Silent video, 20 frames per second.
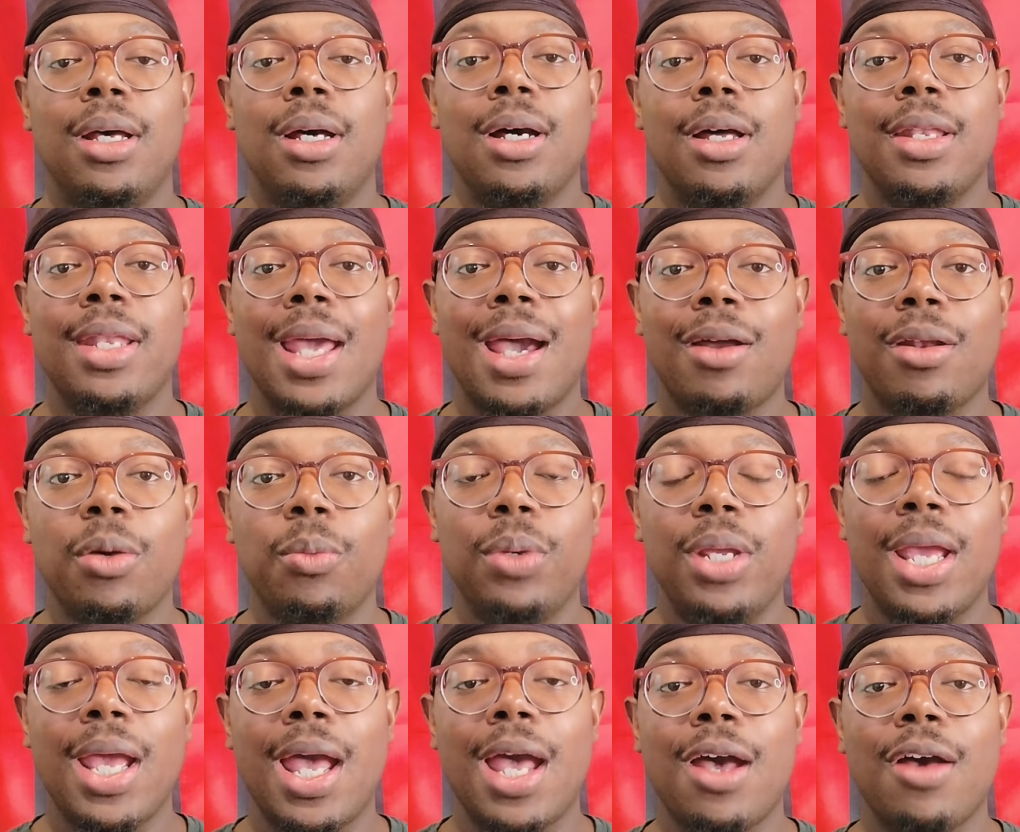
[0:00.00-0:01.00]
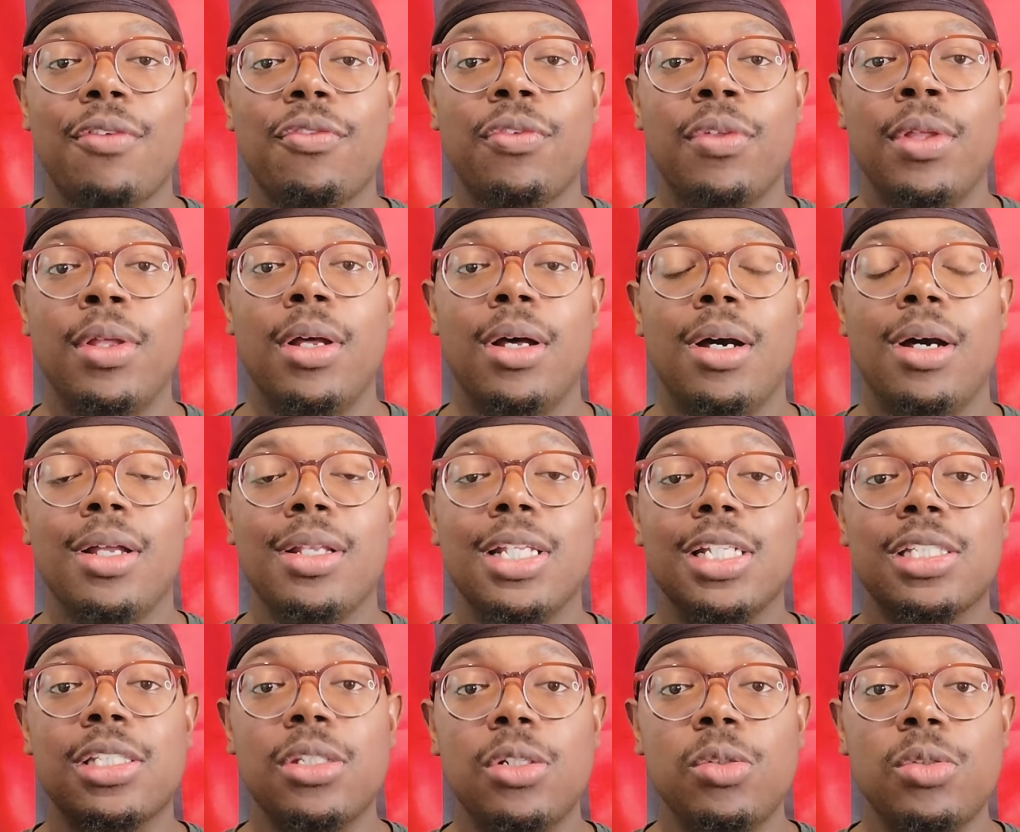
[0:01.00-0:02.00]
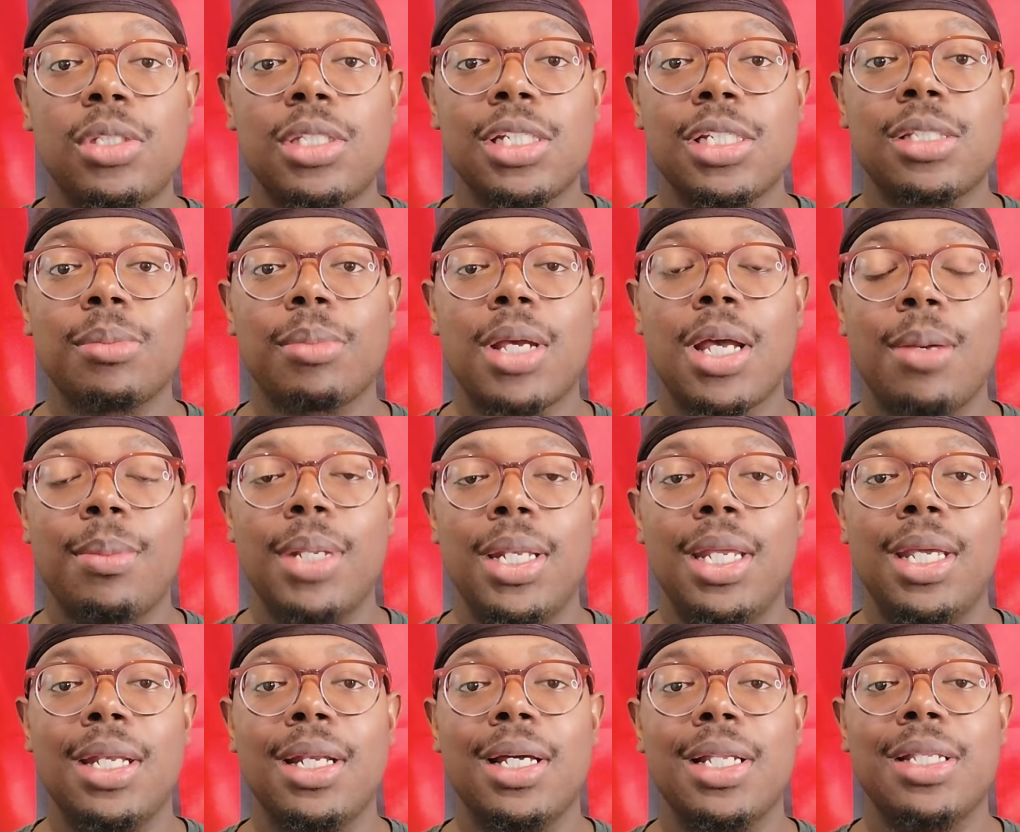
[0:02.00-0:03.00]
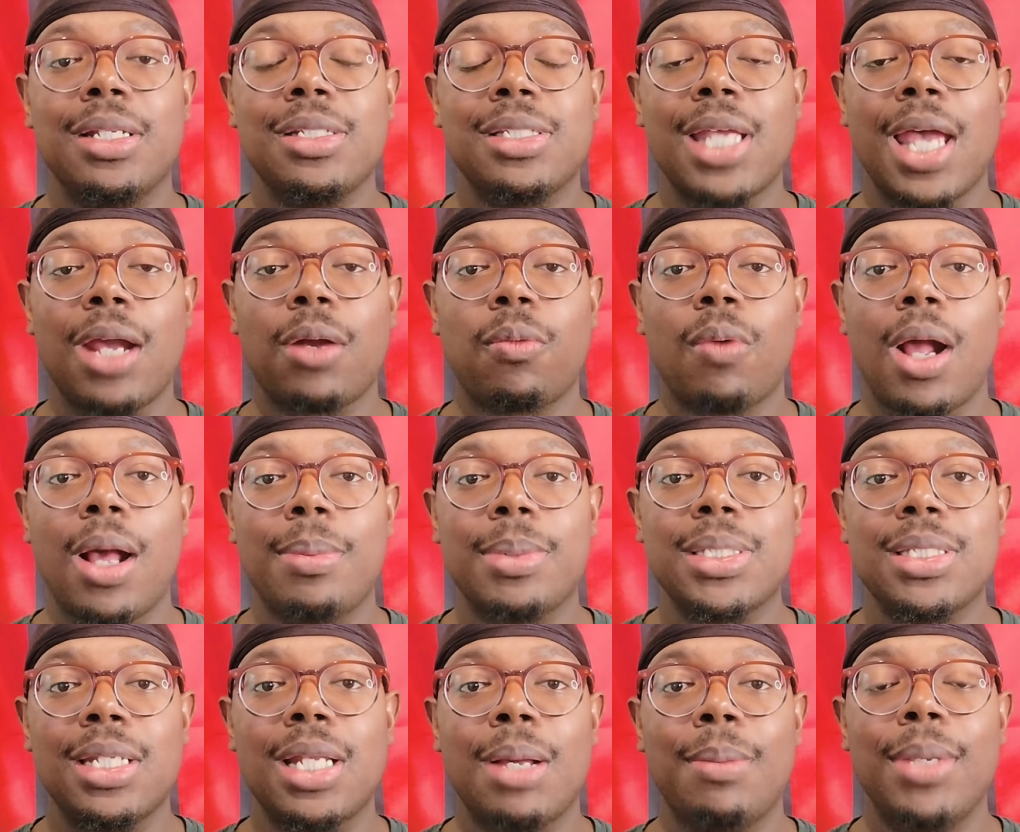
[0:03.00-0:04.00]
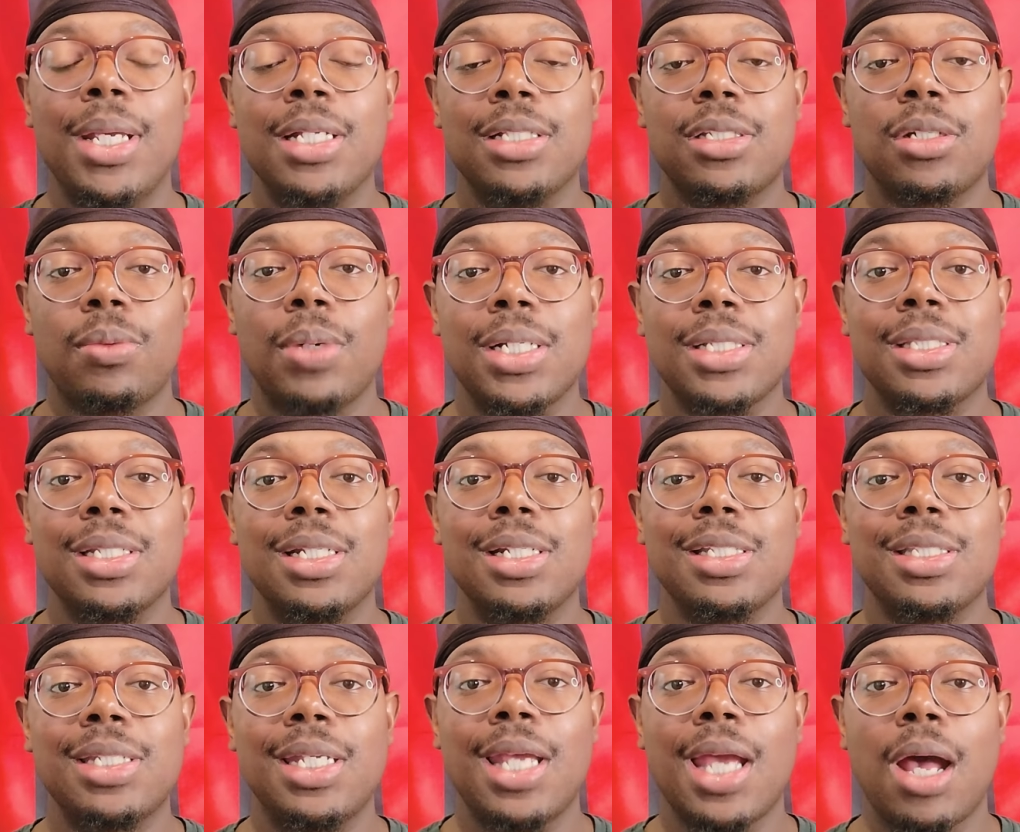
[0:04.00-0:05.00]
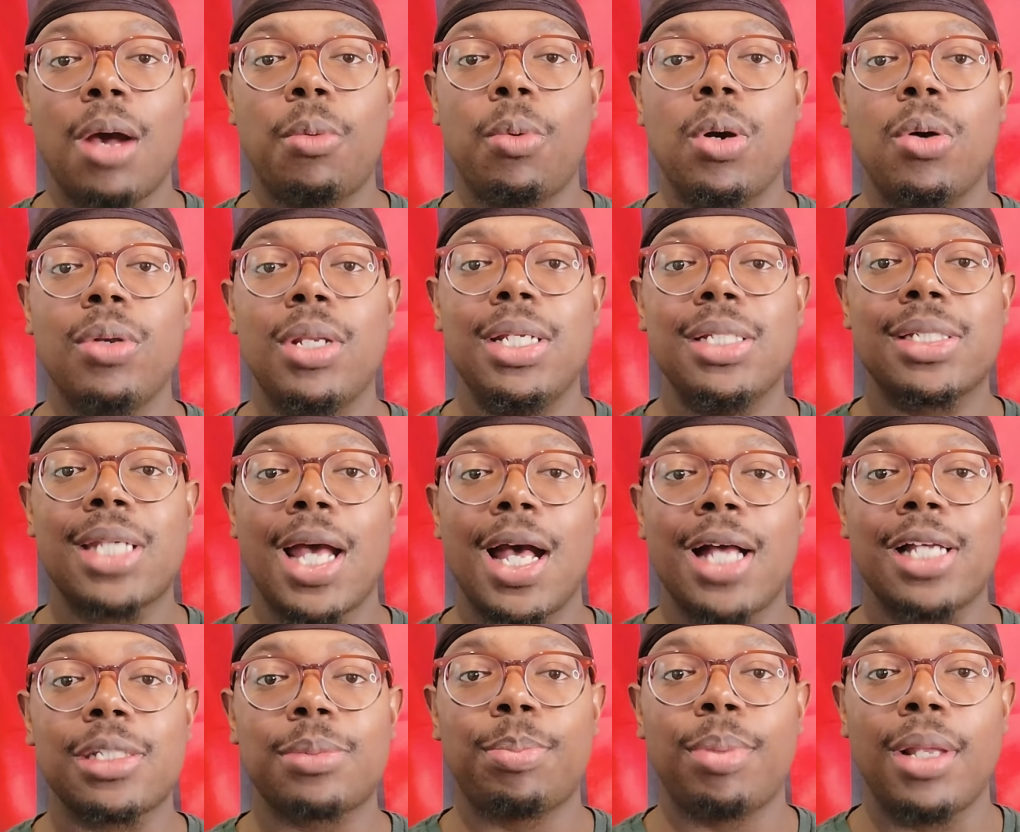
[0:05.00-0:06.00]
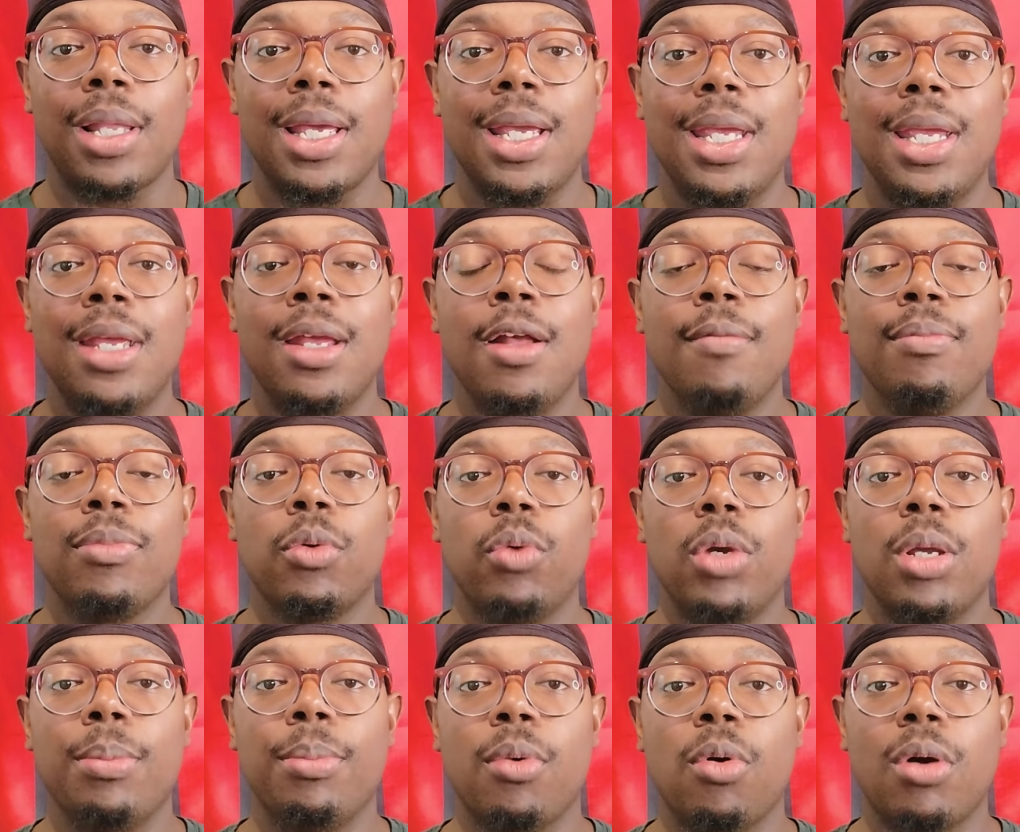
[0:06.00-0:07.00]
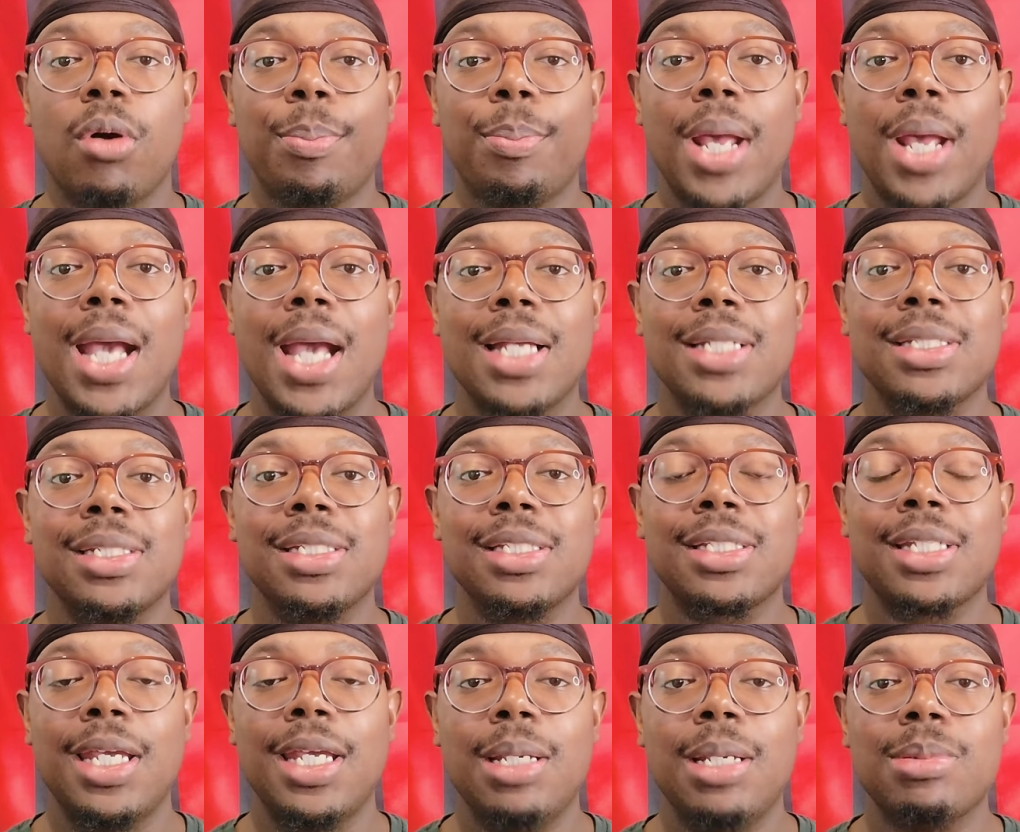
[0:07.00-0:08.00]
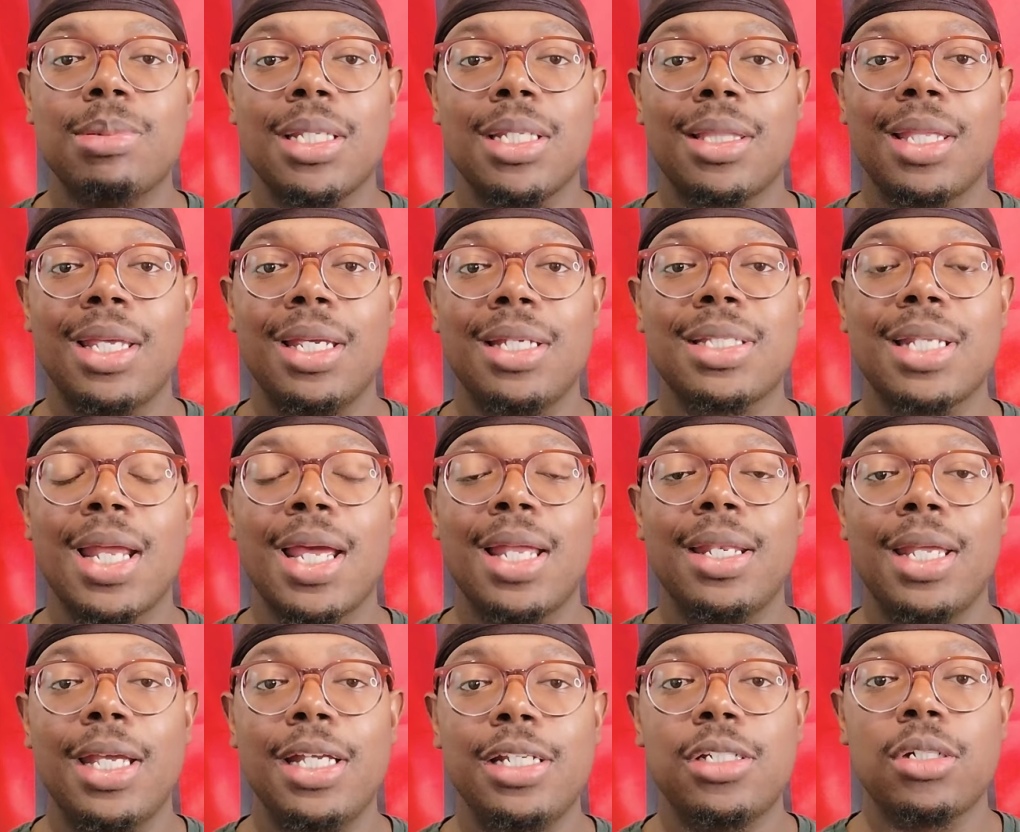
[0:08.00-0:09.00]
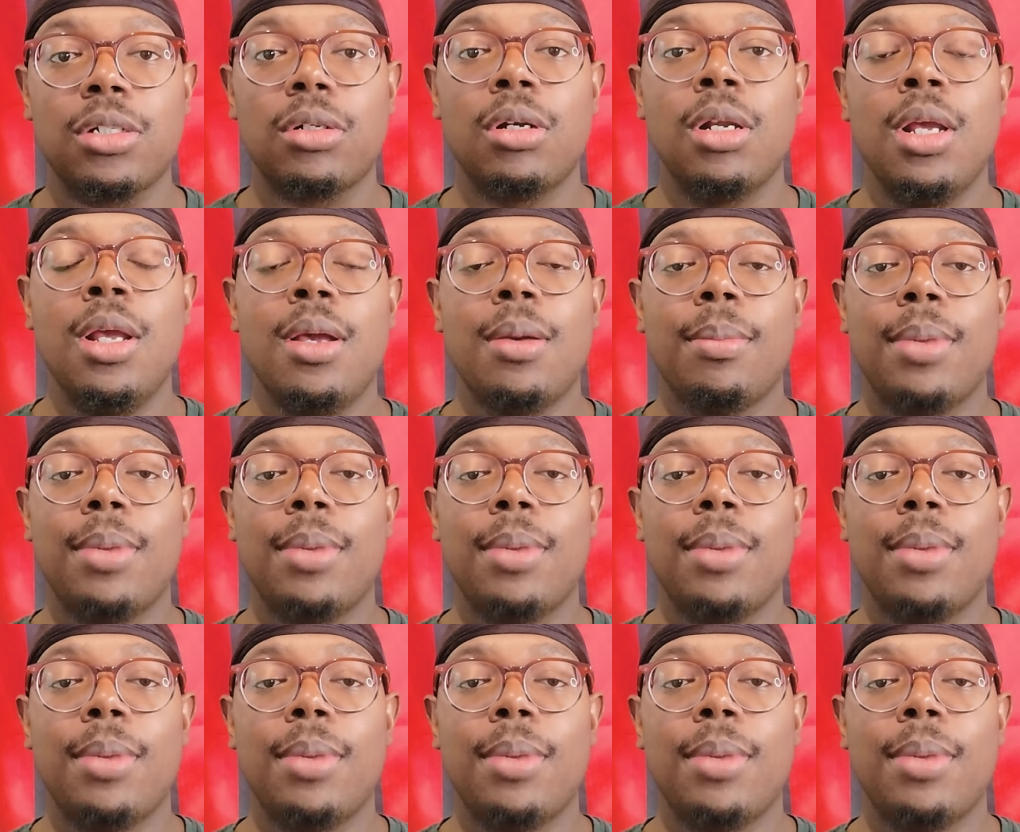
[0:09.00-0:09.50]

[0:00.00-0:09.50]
Now that we have this new system coming in under Zach Robinson, I'm interested to see how well these guys play with more passing schemes and things of that nature.